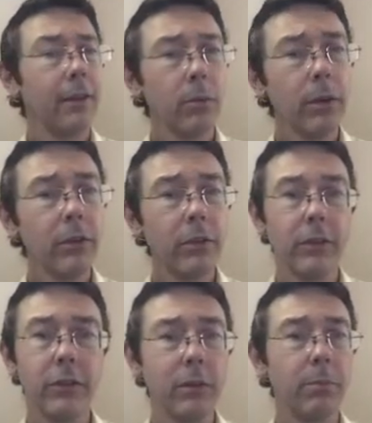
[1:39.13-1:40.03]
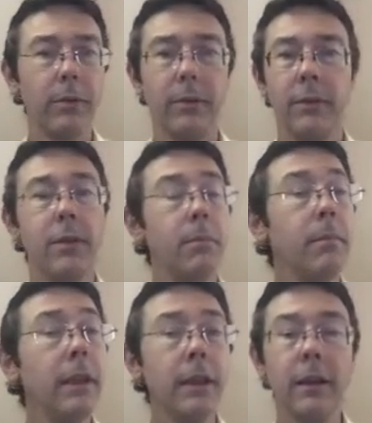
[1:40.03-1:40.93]
the reason is simple. The
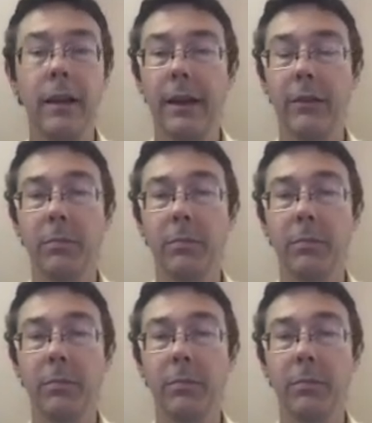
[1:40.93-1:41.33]
mean, x